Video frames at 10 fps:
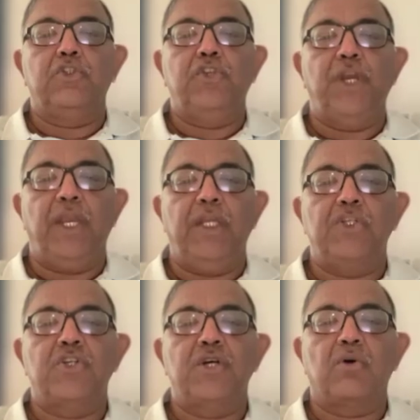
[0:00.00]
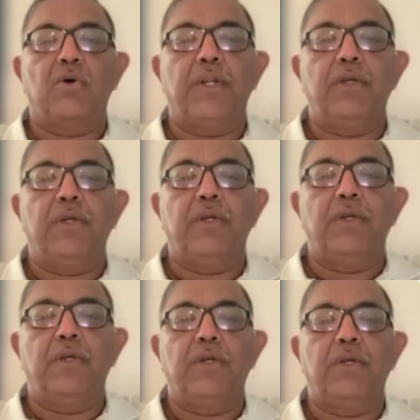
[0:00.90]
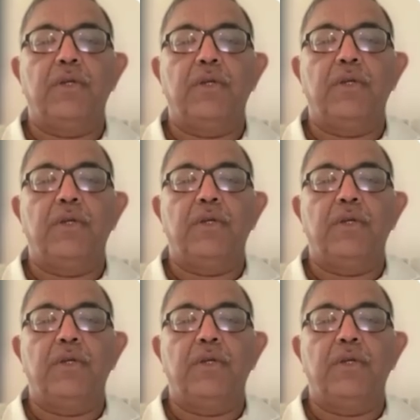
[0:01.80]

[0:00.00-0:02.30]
changed according to needs.